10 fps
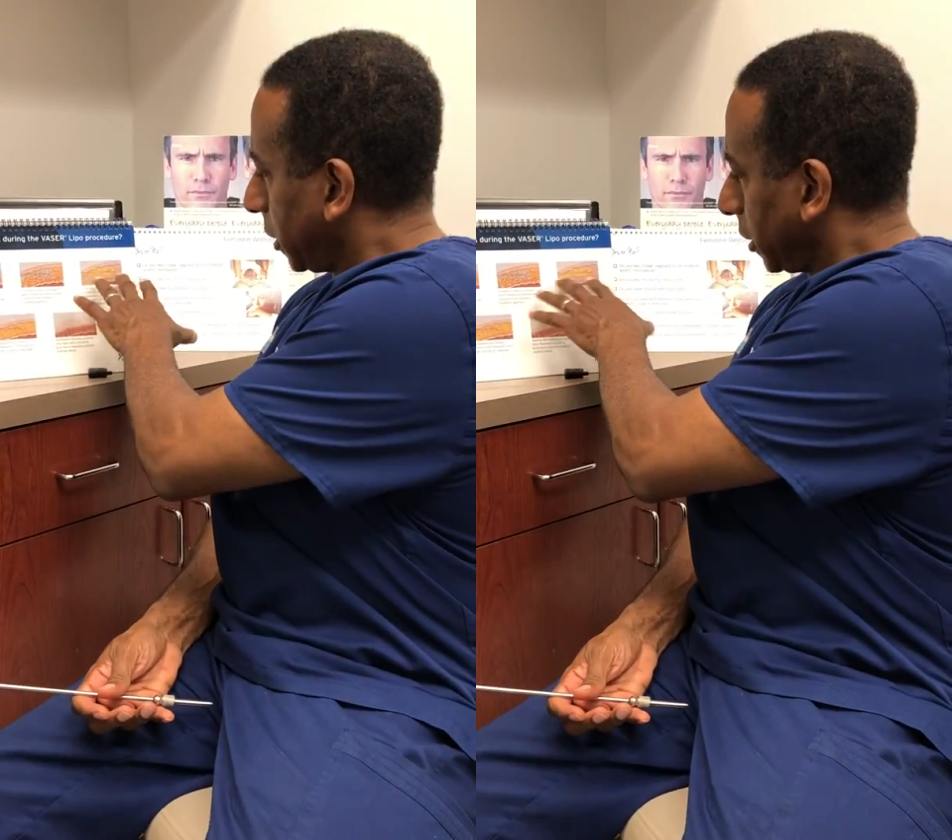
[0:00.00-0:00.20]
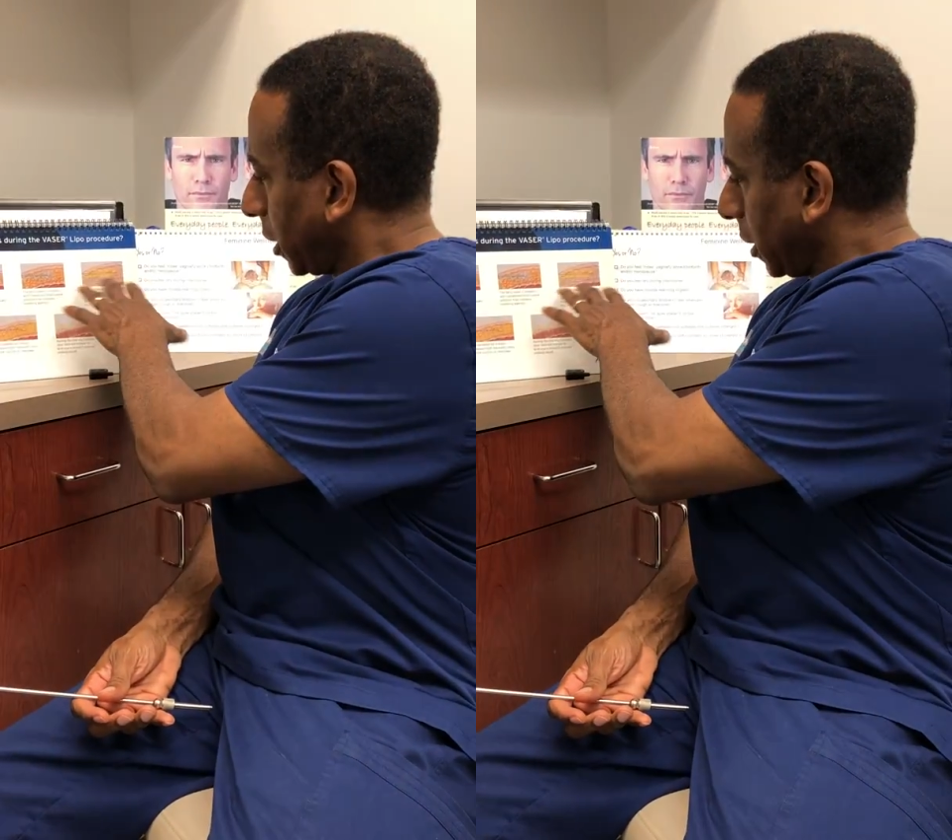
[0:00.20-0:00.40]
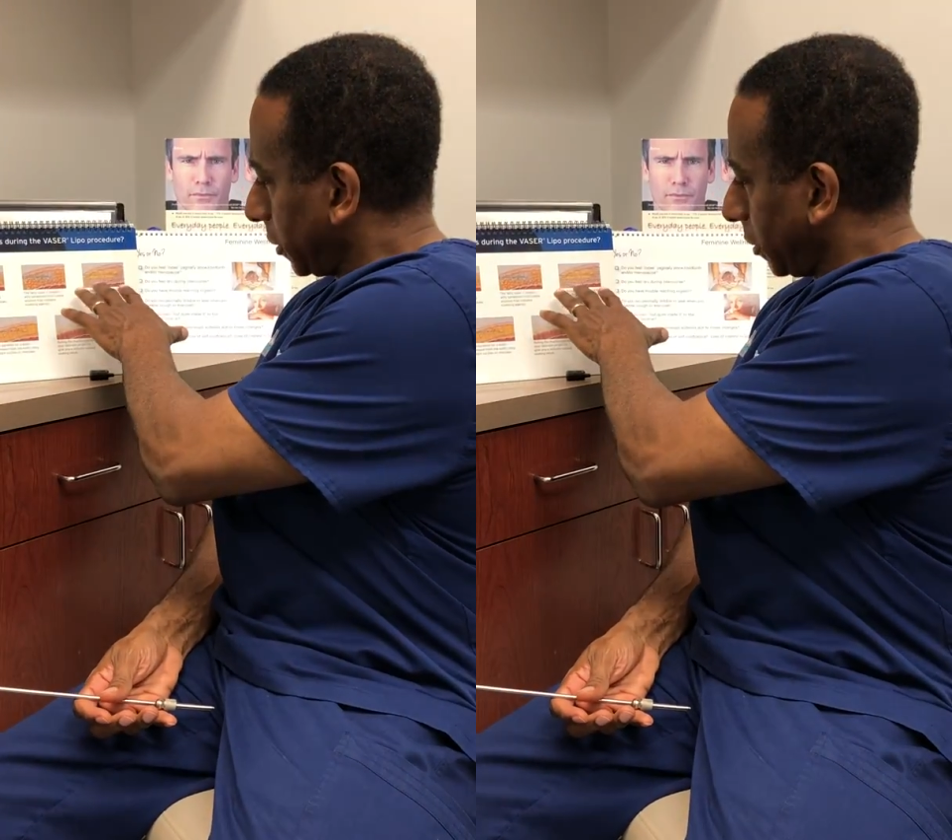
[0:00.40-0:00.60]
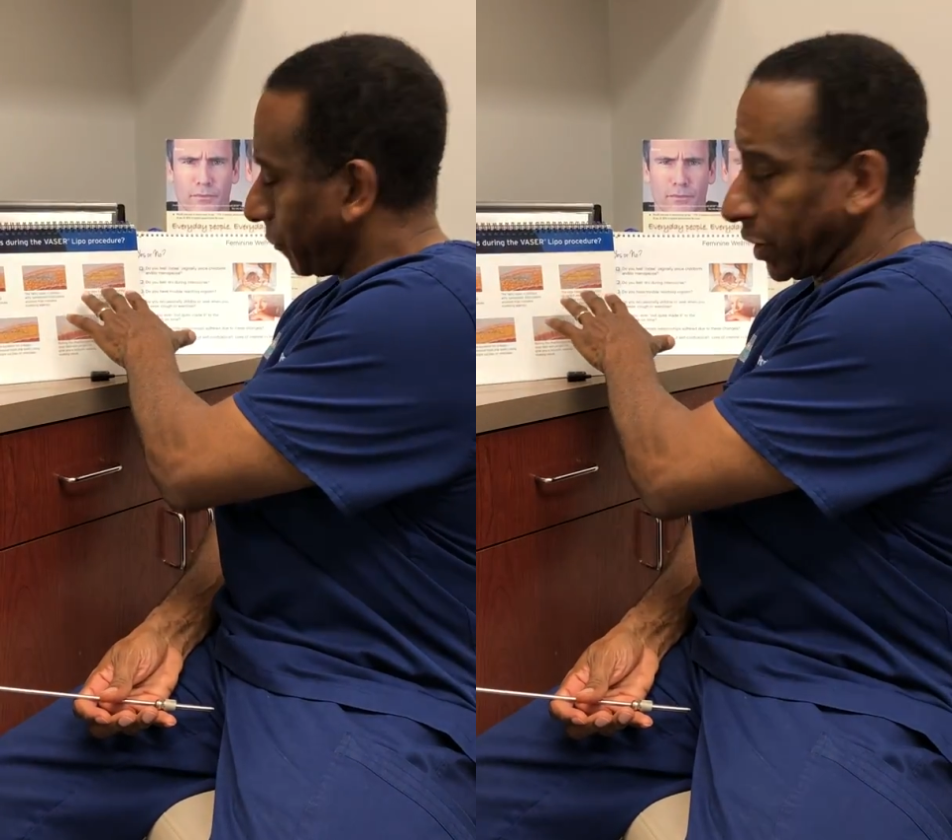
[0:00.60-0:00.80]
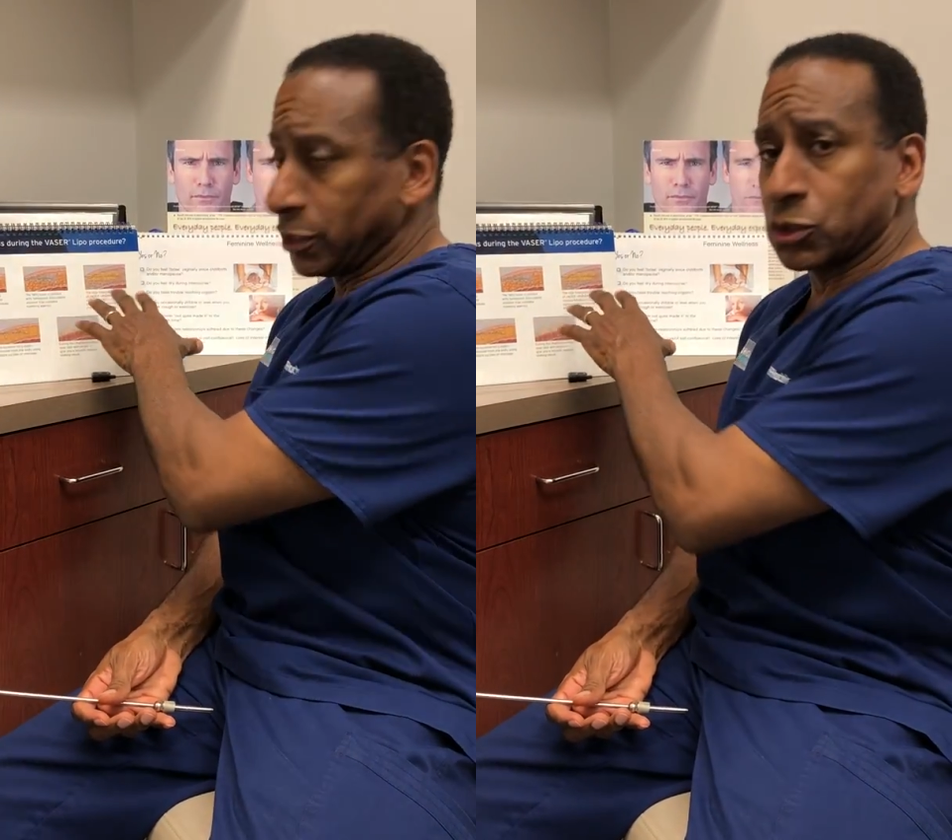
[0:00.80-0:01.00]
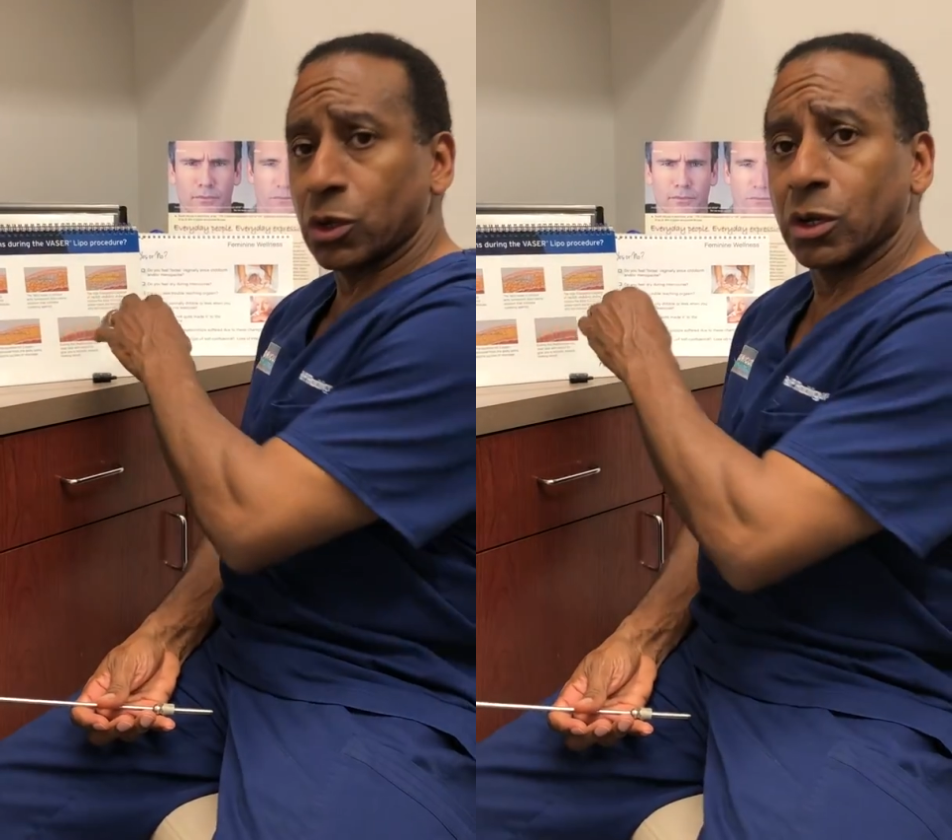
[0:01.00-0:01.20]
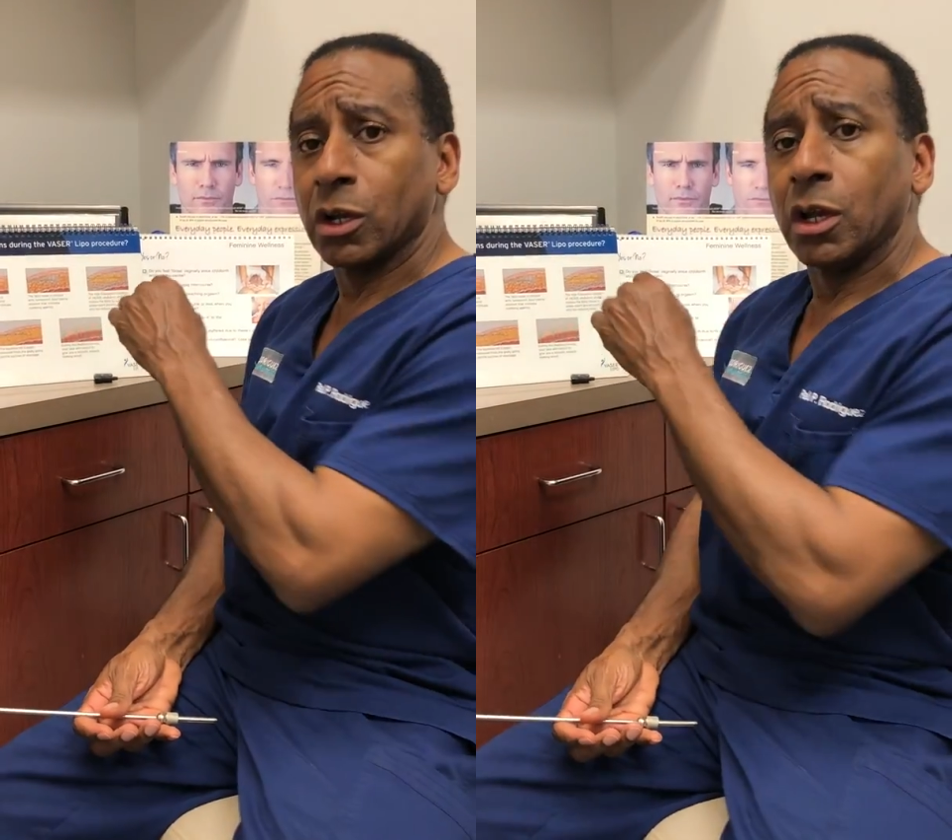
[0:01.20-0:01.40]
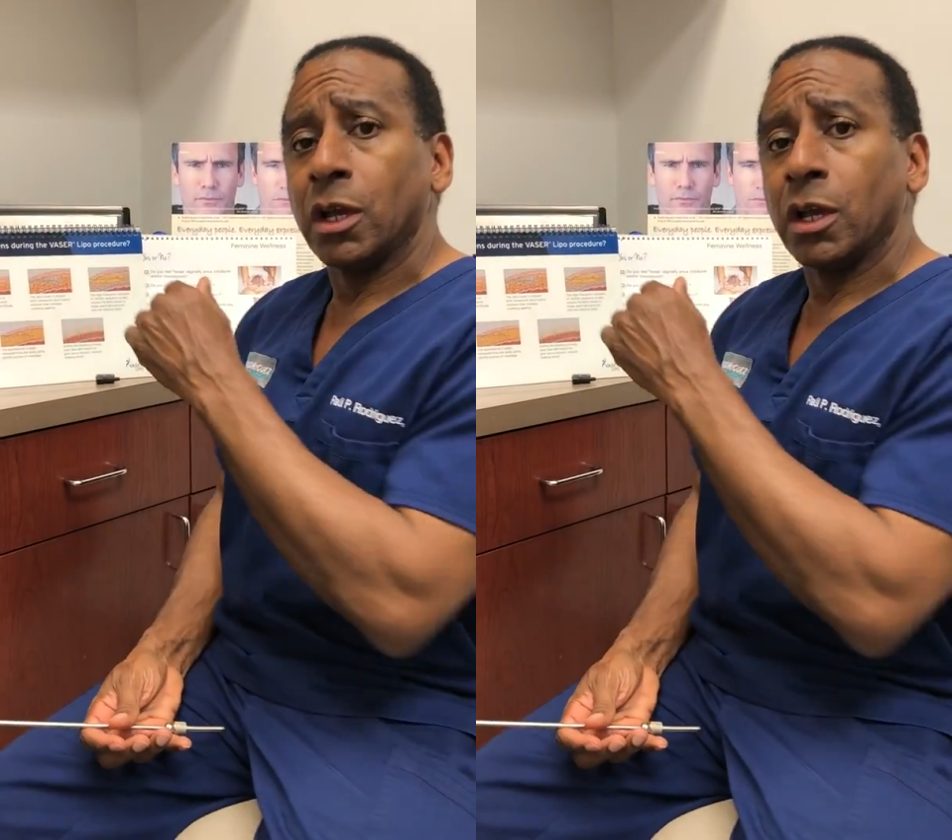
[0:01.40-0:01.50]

the VASER